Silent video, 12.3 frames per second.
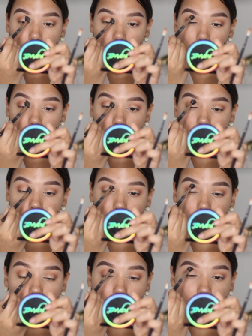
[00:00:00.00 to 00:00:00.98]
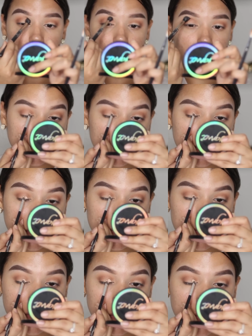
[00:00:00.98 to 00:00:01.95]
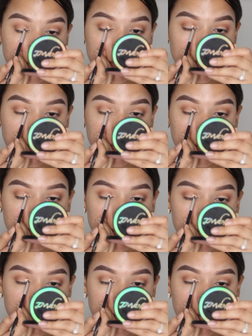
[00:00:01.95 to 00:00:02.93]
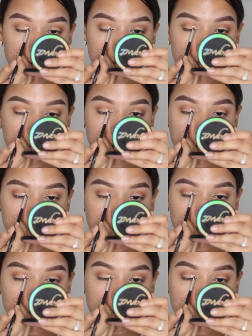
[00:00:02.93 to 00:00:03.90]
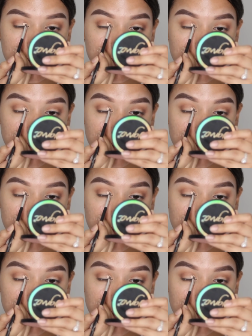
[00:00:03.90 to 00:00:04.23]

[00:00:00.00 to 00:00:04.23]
and cut the crease with my concealer, and I'm just doing a half cut crease.